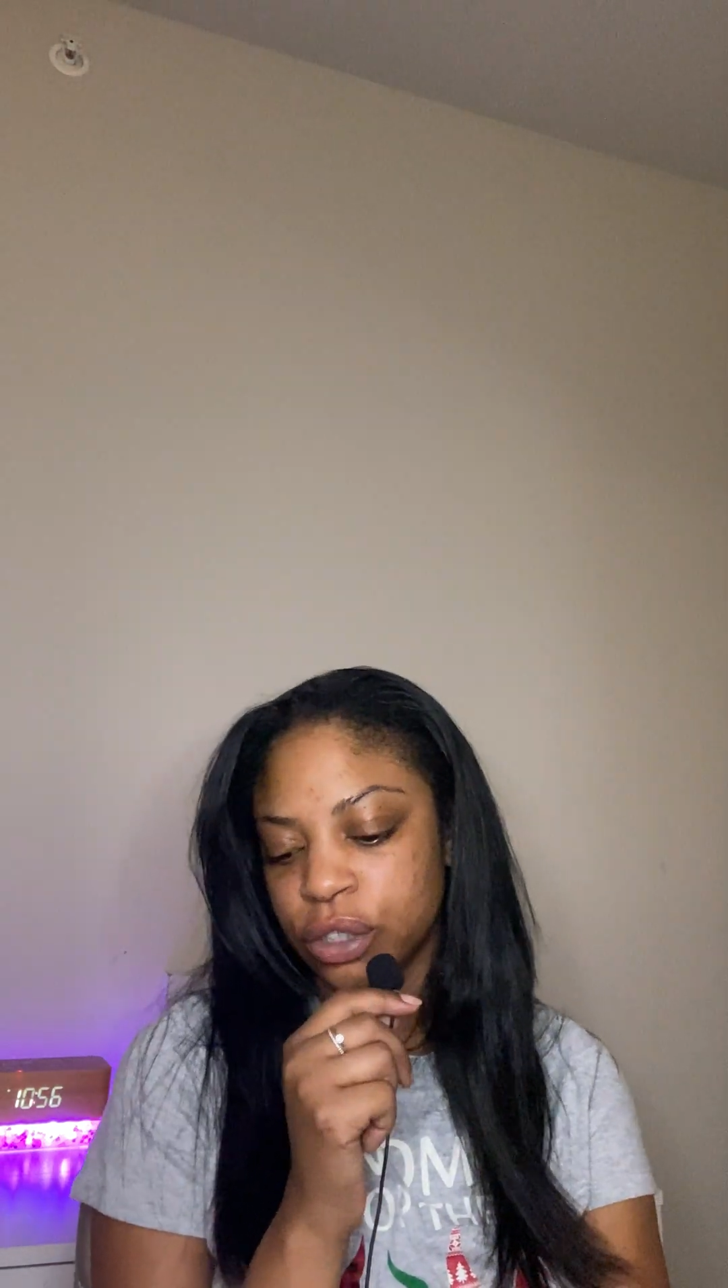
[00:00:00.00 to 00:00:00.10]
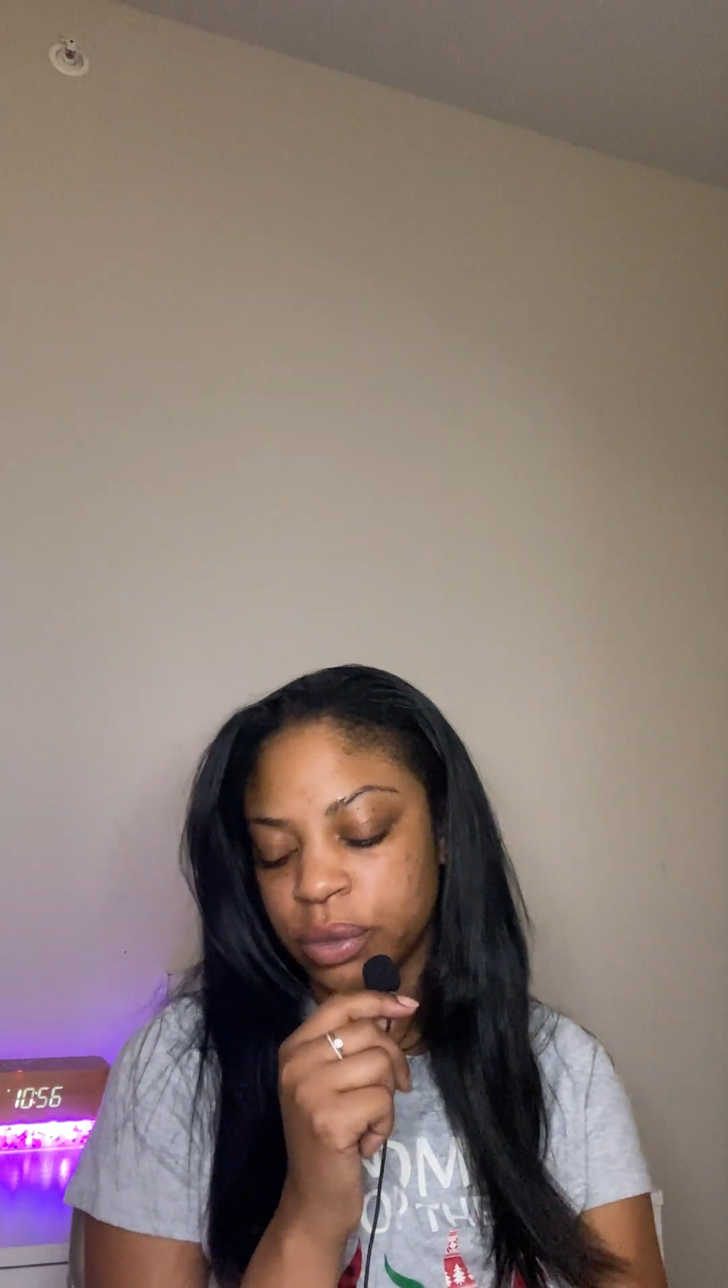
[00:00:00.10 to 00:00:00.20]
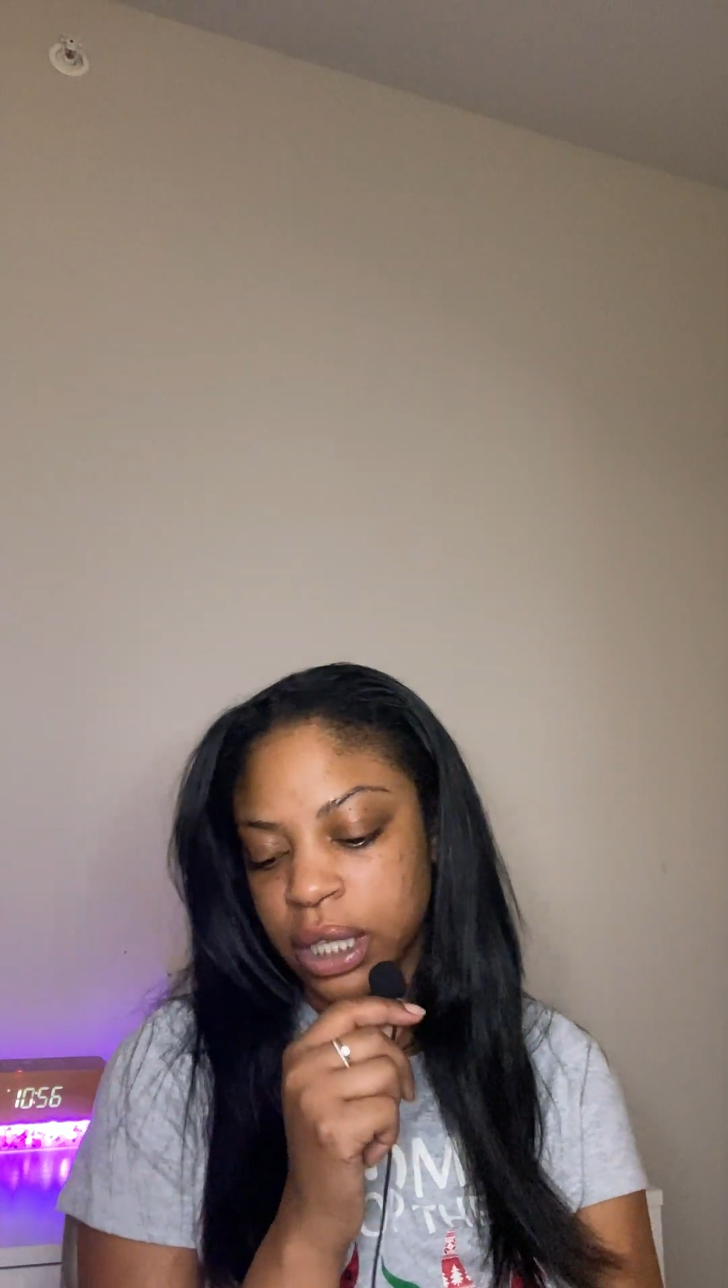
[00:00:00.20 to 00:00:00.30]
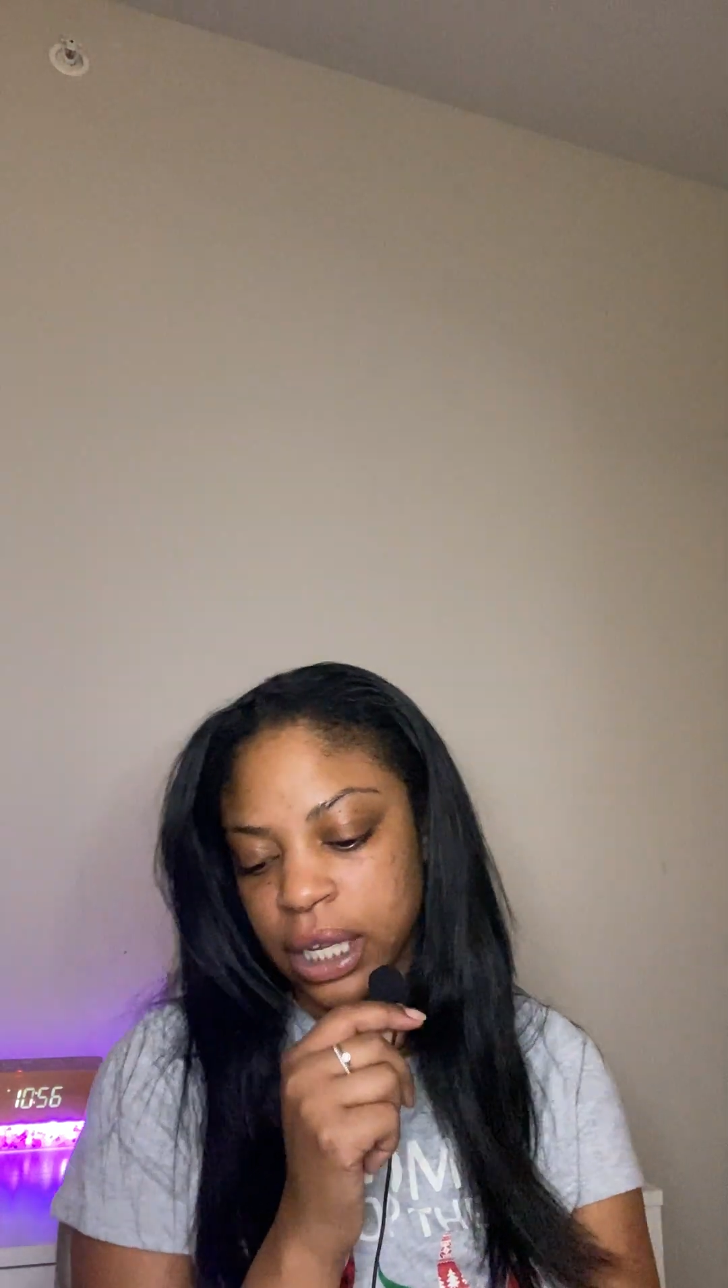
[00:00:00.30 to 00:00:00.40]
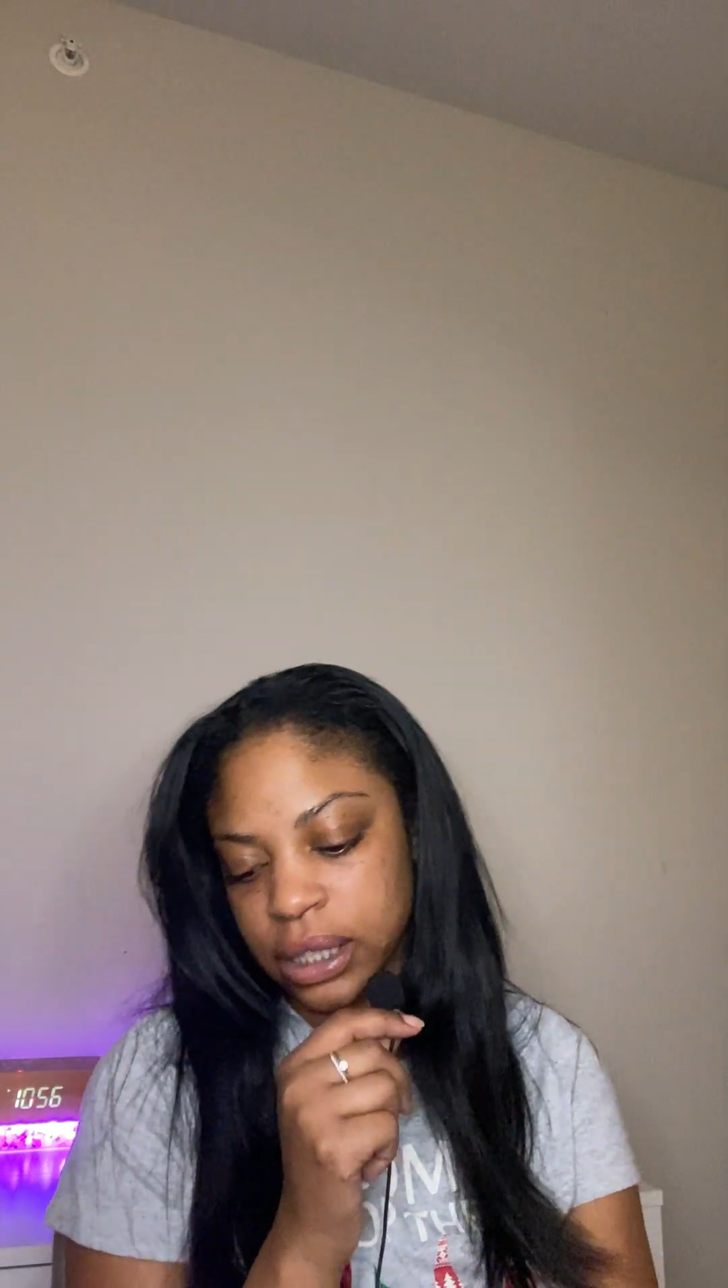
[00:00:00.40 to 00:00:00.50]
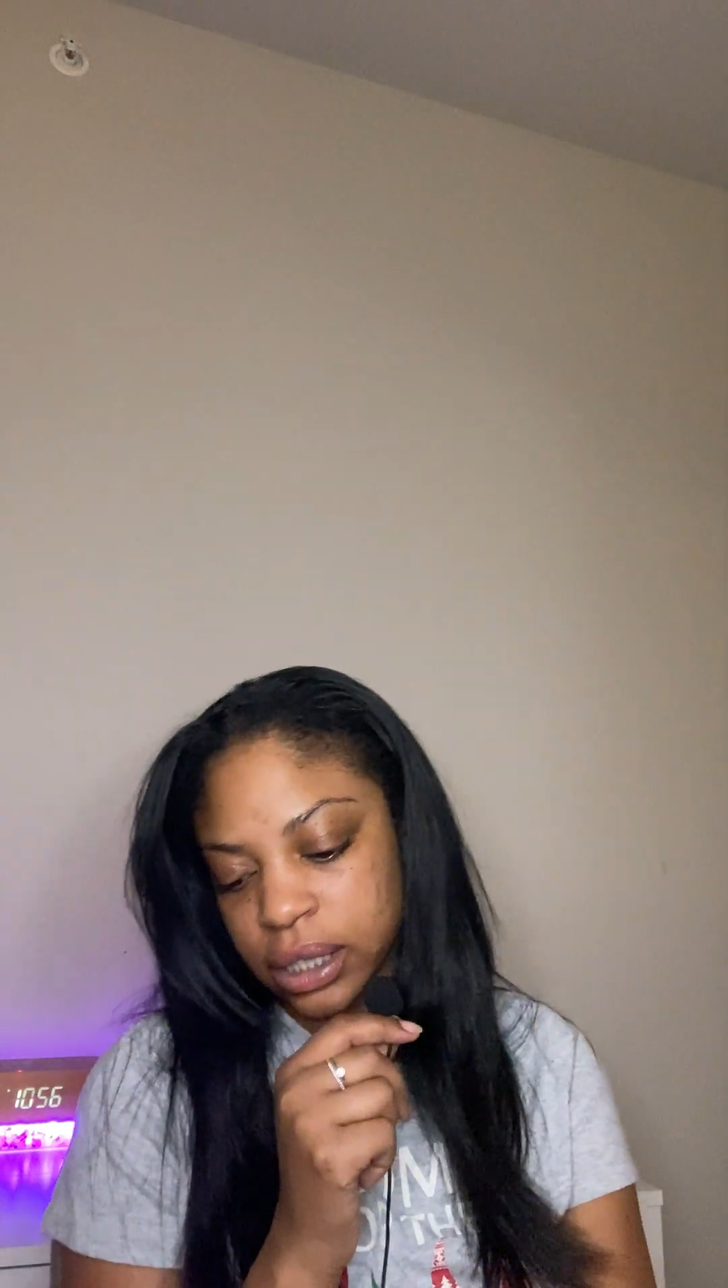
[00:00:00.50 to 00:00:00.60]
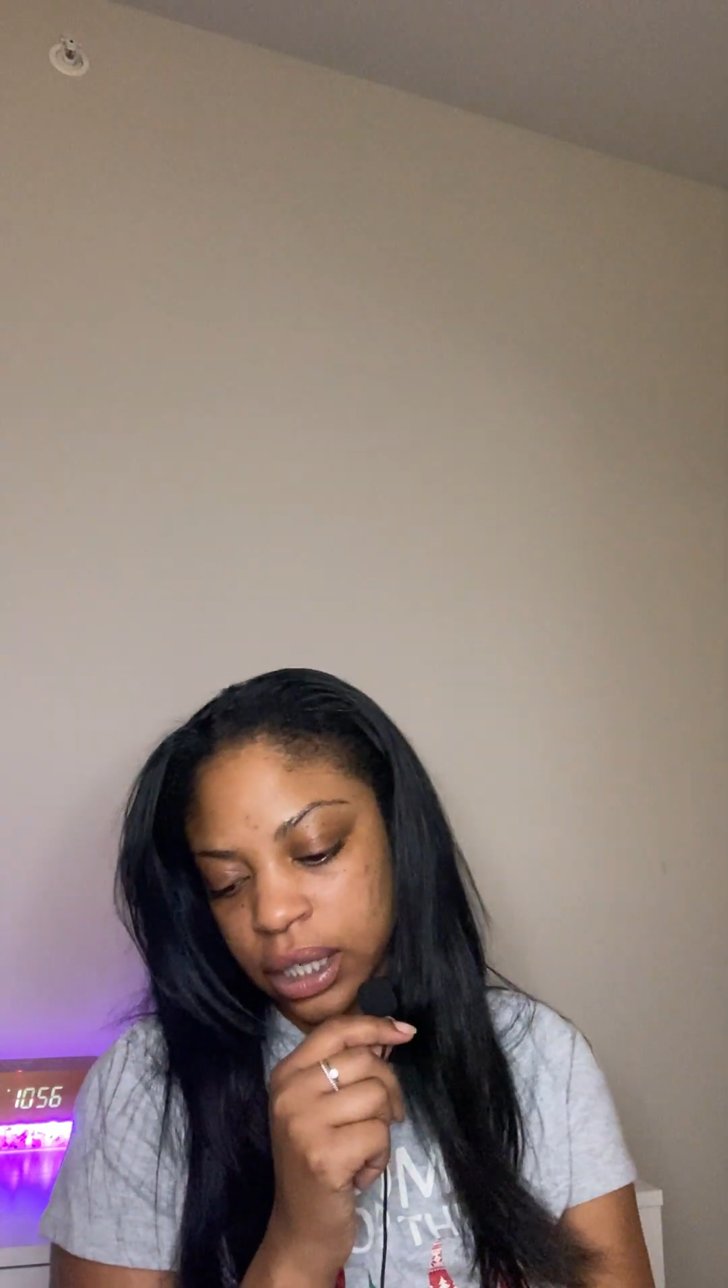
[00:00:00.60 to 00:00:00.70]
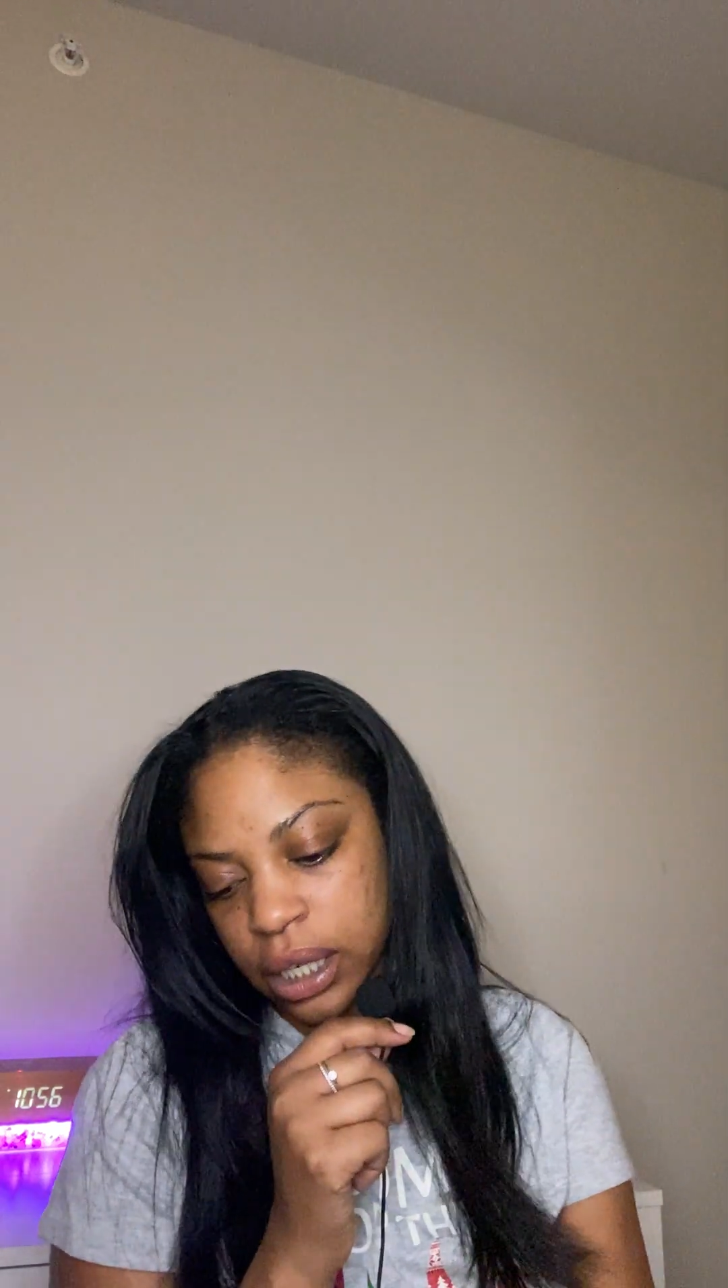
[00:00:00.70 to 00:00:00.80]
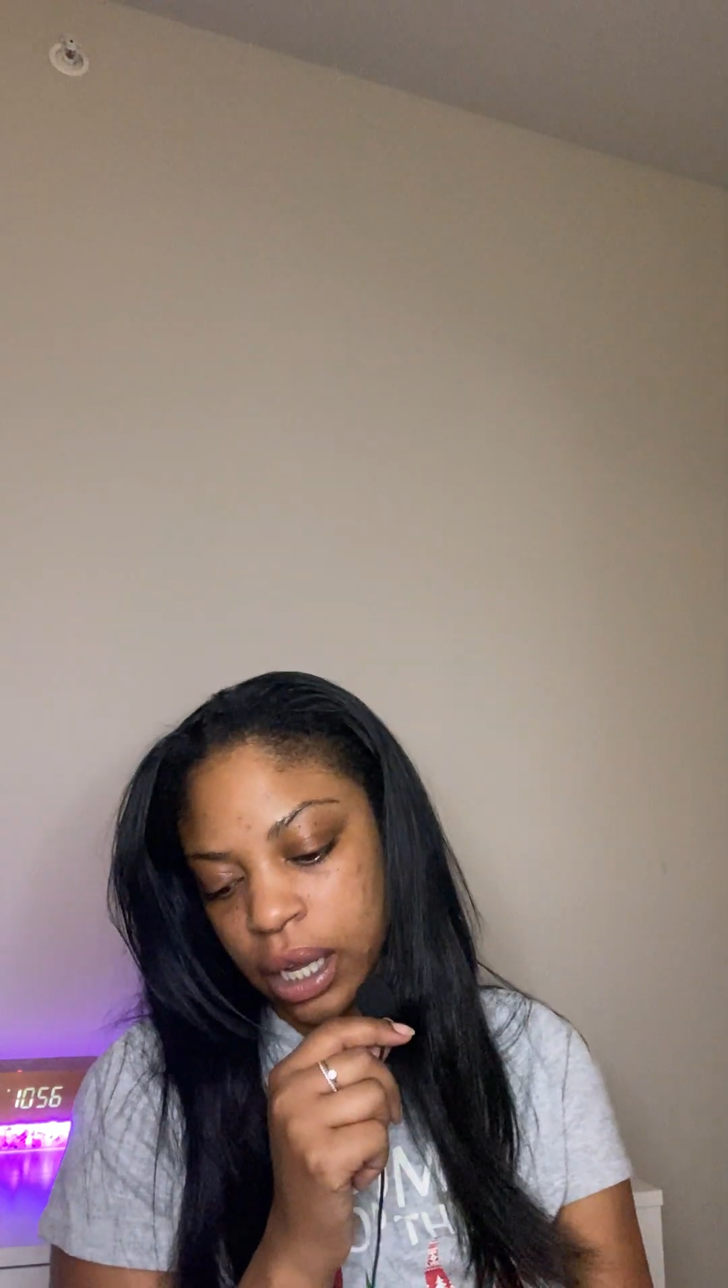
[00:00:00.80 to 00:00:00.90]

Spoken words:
realize that